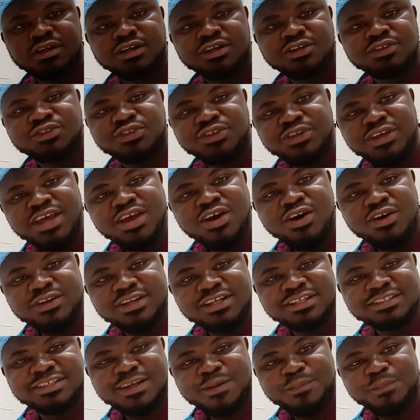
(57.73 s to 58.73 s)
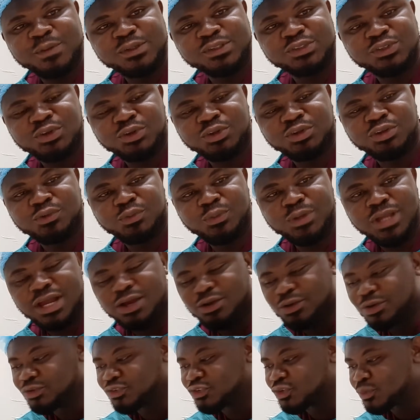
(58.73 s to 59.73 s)
Today on this episode, we are
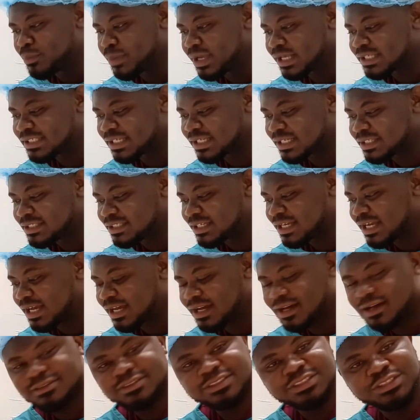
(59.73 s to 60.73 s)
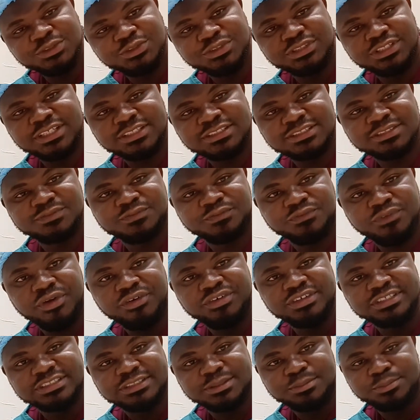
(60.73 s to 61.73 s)
going to make surgical sutures very
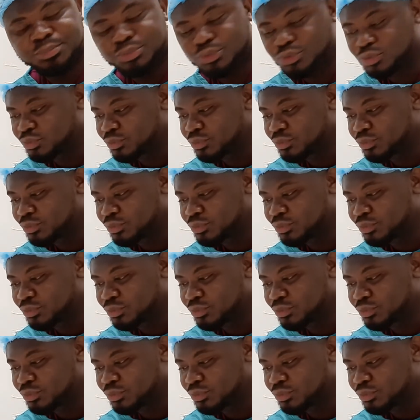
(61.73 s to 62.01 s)
simple.